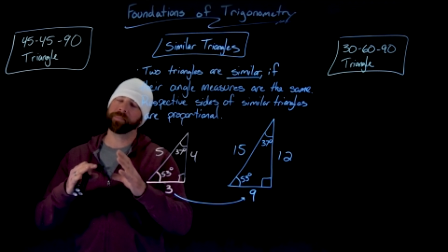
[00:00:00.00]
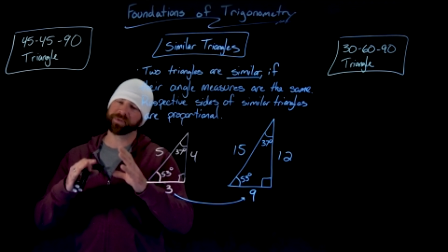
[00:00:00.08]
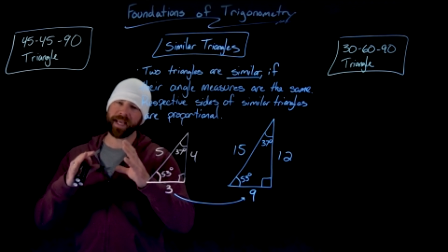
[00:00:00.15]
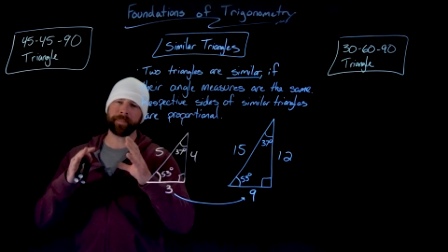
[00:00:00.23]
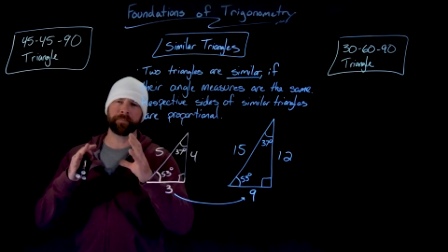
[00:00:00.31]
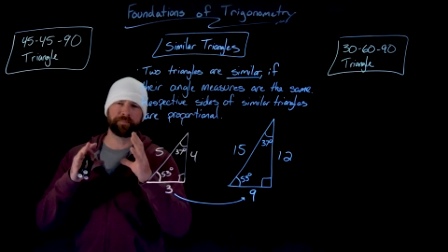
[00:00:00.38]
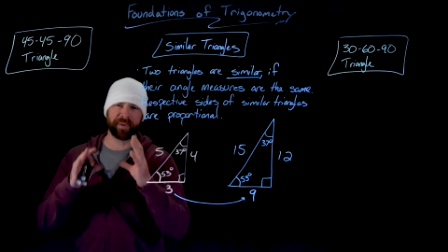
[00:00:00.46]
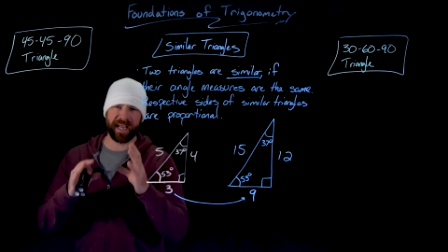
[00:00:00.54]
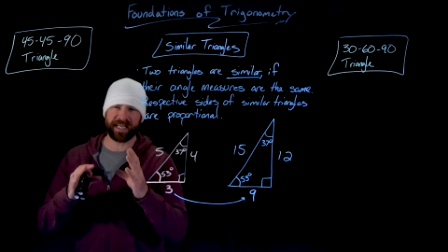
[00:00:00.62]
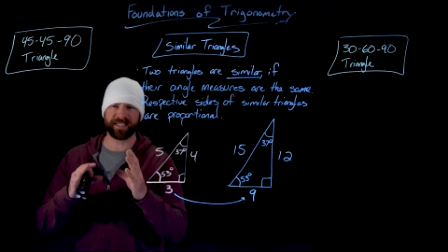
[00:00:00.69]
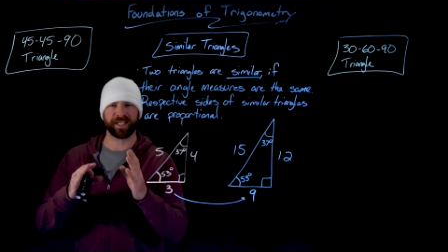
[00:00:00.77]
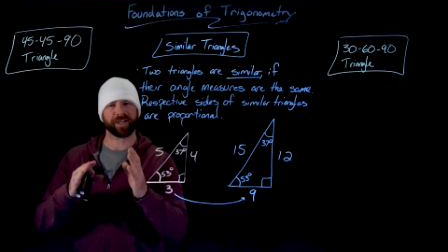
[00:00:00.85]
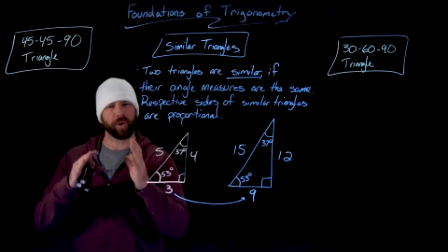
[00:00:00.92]
say,
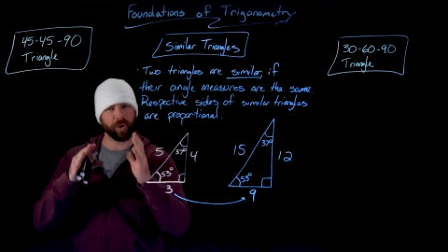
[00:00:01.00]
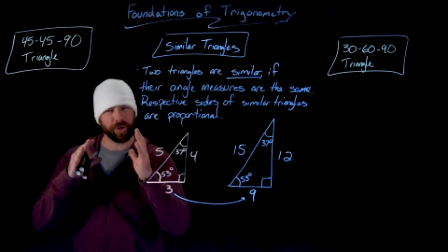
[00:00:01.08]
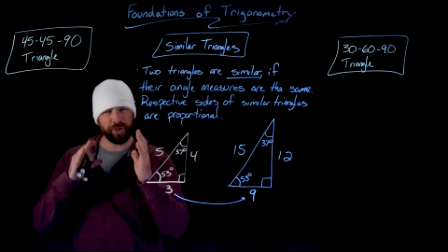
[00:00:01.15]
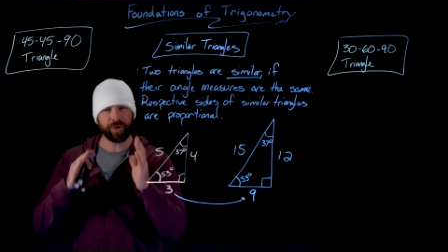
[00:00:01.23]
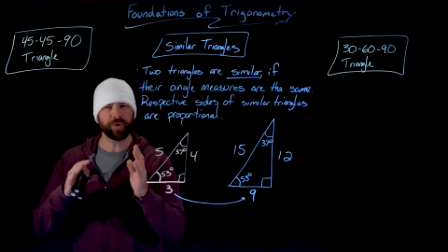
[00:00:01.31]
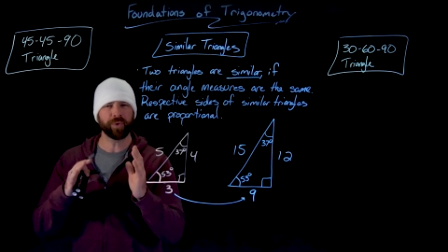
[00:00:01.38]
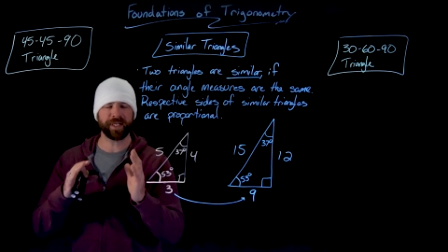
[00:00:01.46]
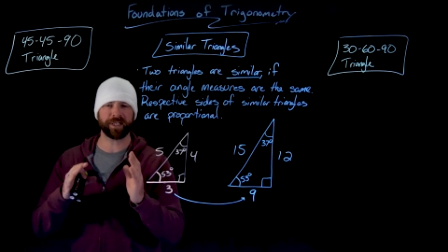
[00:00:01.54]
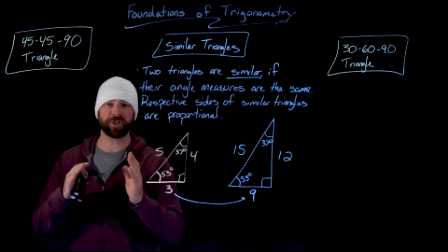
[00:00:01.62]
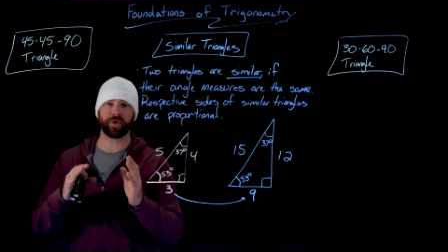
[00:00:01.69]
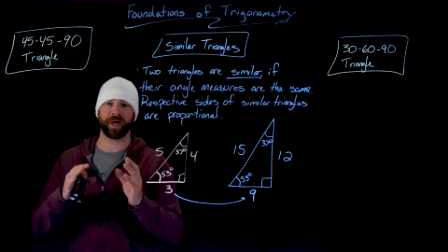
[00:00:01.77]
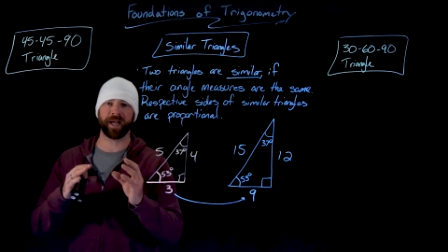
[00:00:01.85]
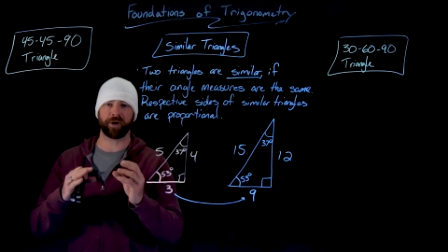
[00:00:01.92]
basic or unit
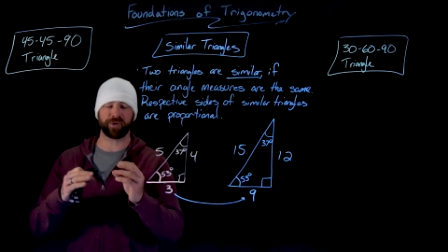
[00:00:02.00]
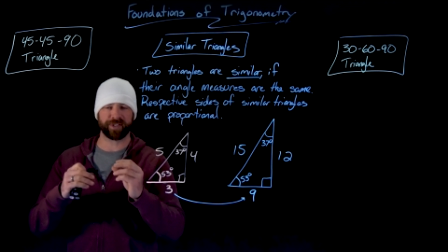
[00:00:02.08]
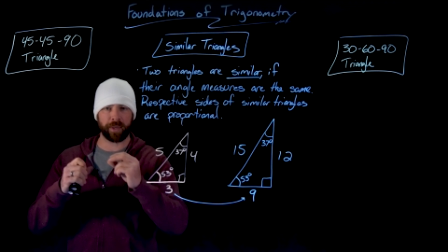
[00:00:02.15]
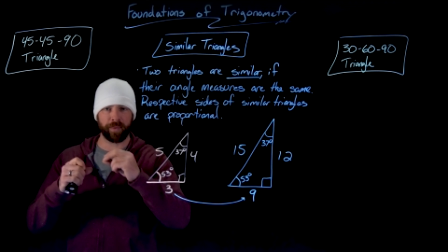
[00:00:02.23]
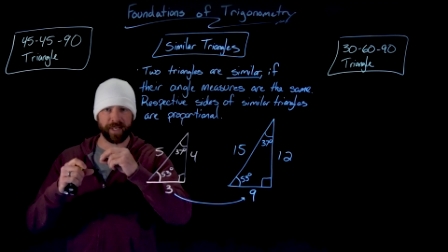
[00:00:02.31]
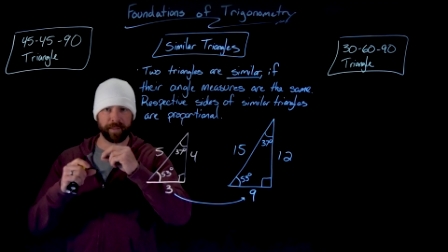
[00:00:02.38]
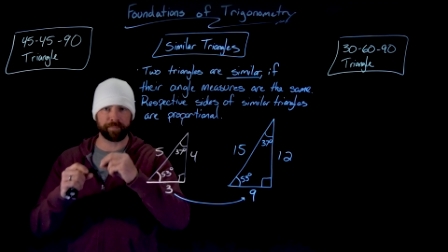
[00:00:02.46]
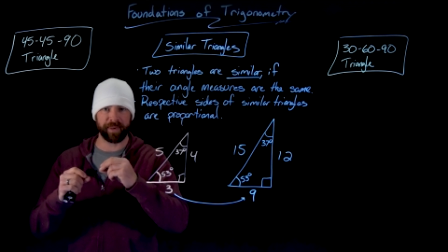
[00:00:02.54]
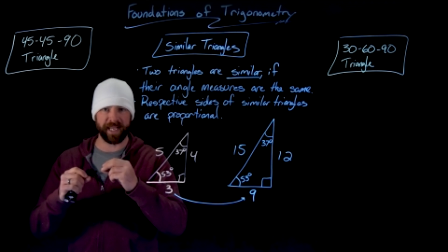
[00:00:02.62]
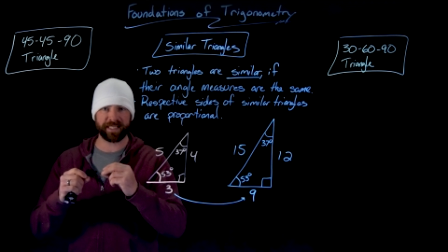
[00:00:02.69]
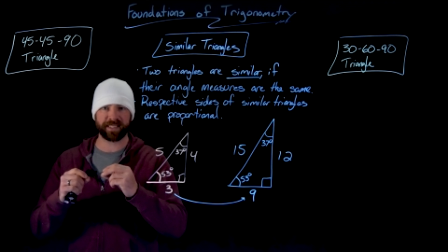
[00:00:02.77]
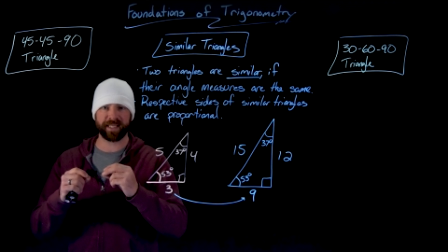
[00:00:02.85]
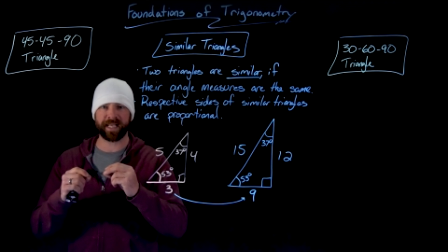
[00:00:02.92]
triangles that we can
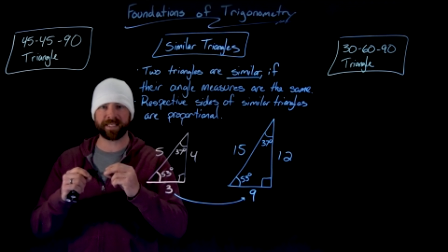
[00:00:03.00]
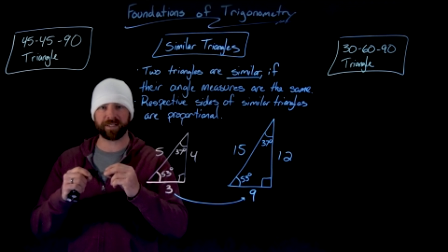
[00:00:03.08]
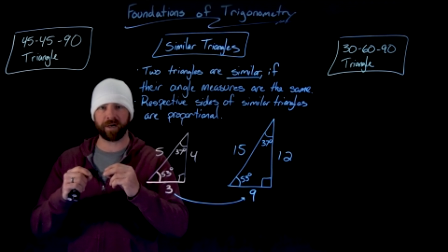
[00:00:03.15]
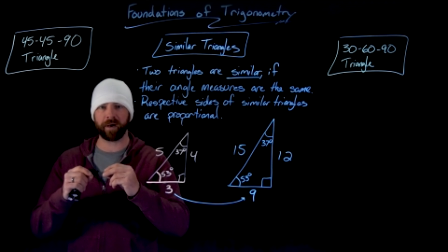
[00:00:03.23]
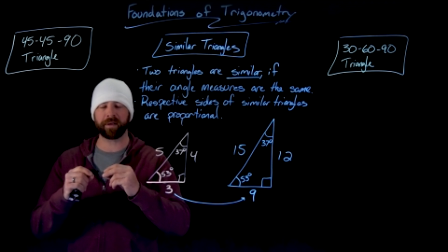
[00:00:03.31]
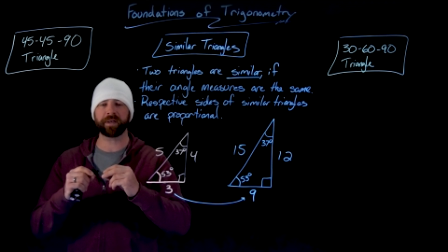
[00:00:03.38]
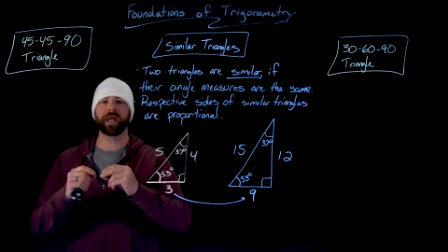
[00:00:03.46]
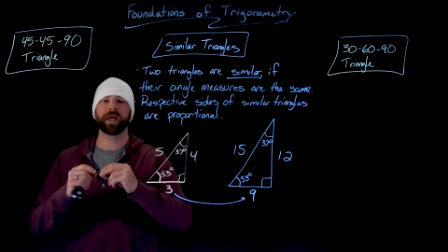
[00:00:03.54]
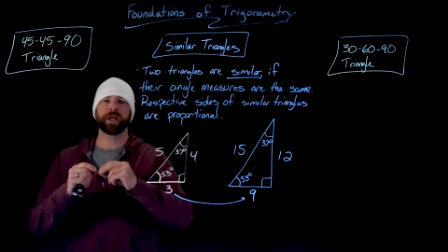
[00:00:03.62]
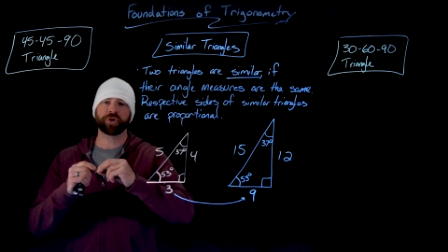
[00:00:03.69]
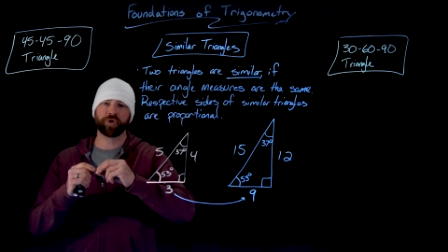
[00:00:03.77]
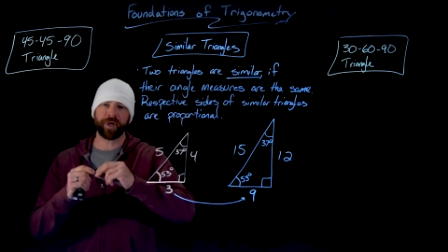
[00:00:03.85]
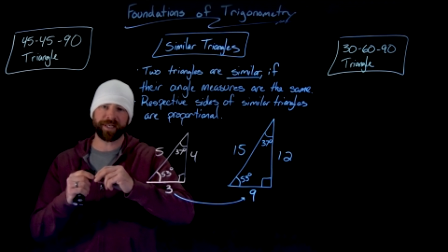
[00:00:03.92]
base things on,
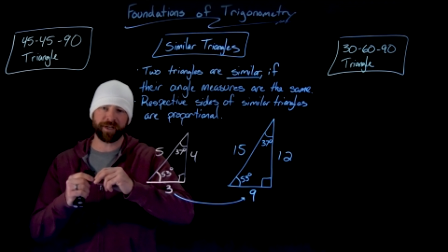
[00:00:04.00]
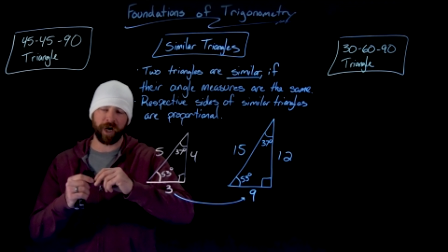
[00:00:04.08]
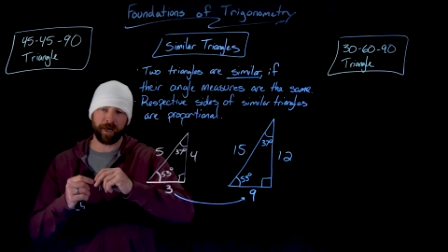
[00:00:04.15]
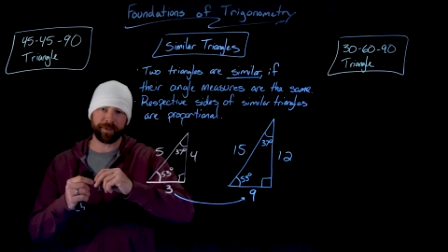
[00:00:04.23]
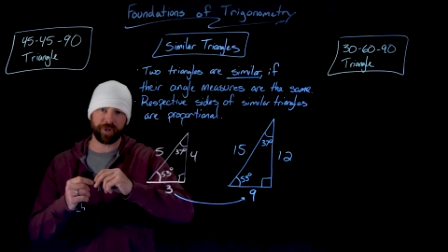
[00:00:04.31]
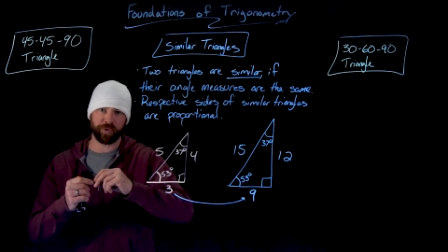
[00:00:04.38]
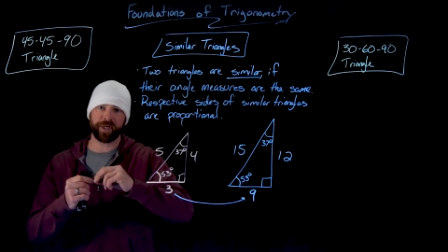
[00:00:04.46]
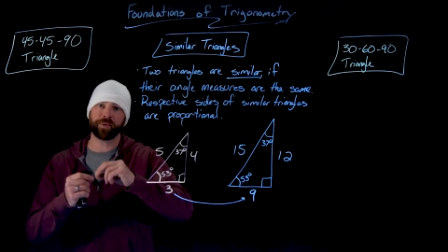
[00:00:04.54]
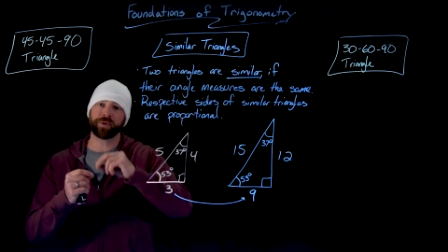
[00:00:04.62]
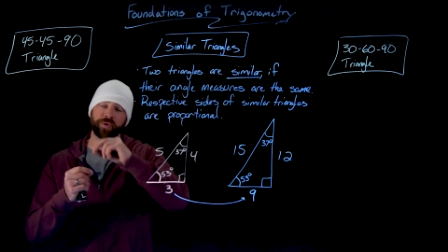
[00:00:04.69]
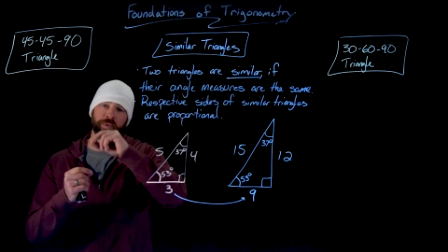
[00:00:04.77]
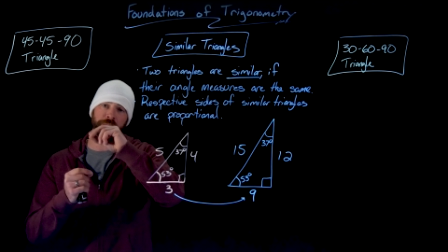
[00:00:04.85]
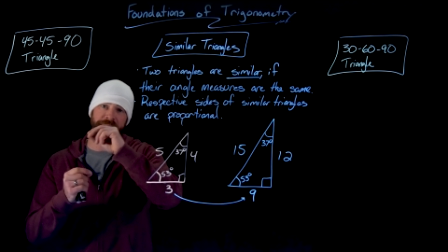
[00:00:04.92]
trigonometry,
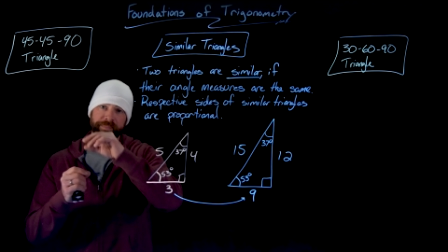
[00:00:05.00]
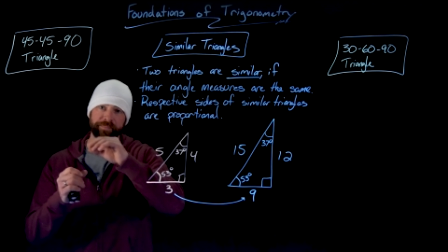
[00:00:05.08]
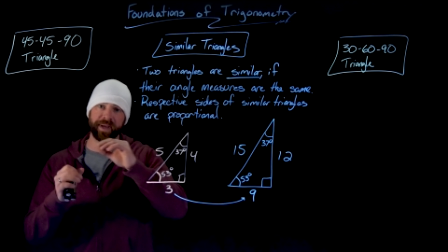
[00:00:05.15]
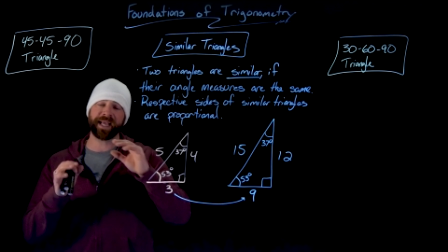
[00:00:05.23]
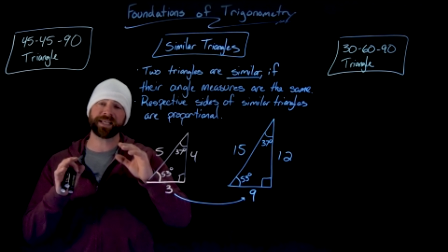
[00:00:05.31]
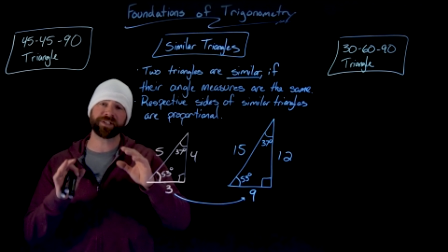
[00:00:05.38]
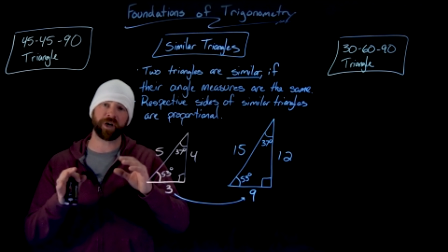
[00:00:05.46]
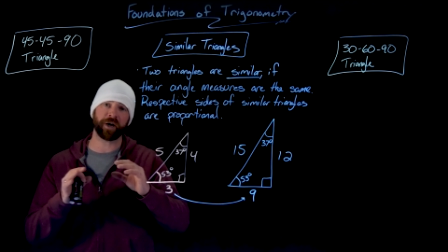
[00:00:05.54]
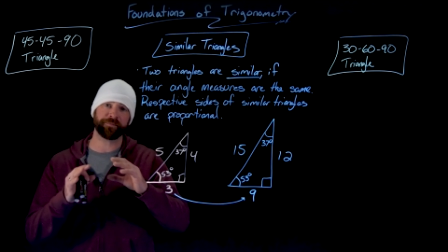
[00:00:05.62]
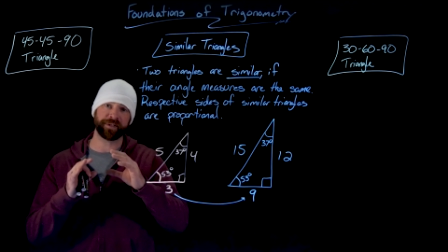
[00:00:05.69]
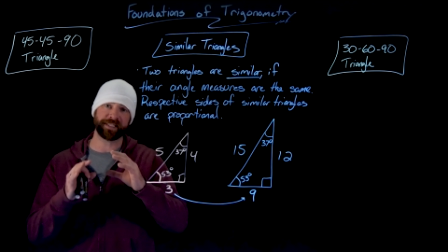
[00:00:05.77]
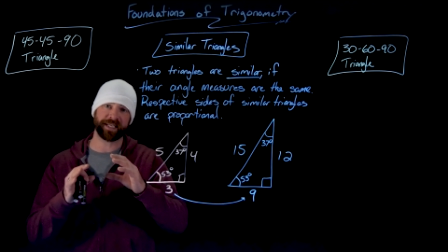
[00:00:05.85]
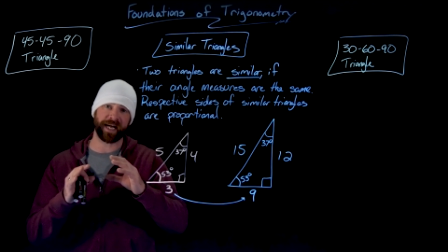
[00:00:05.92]
which will be based off
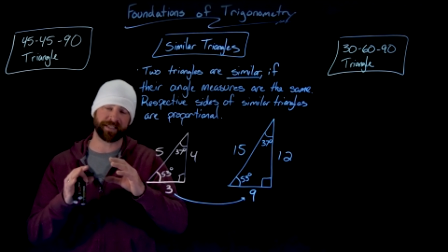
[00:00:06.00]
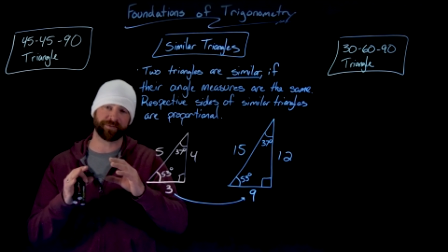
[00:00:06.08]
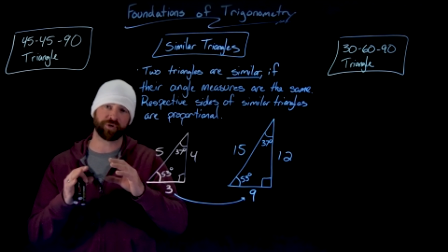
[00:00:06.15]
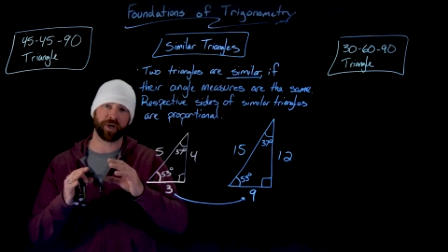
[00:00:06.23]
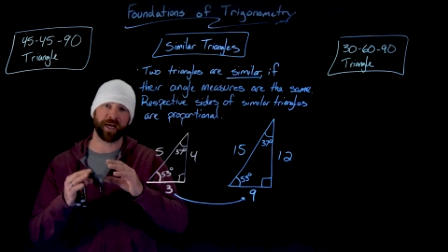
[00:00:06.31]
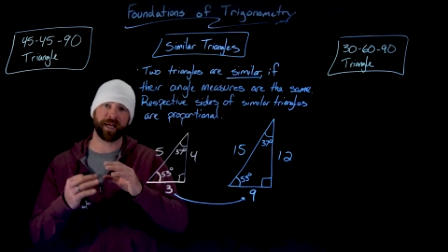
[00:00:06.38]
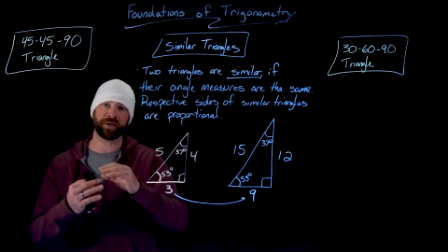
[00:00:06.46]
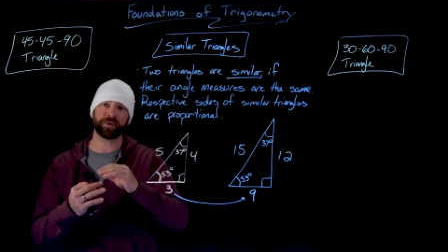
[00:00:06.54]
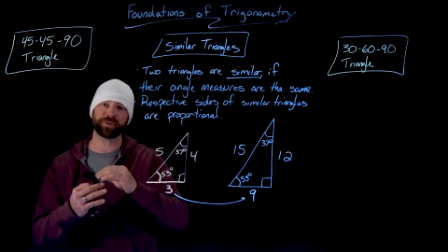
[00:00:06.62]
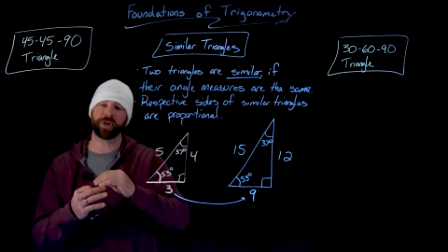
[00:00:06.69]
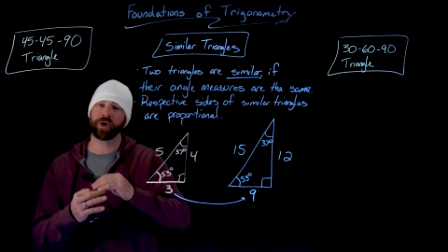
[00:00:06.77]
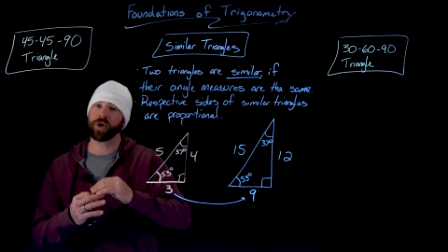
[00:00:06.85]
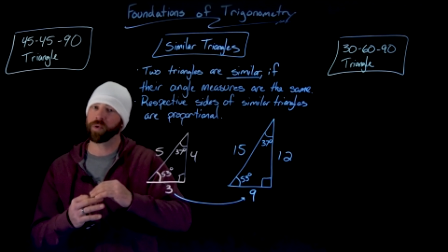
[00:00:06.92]
these kinds of triangles,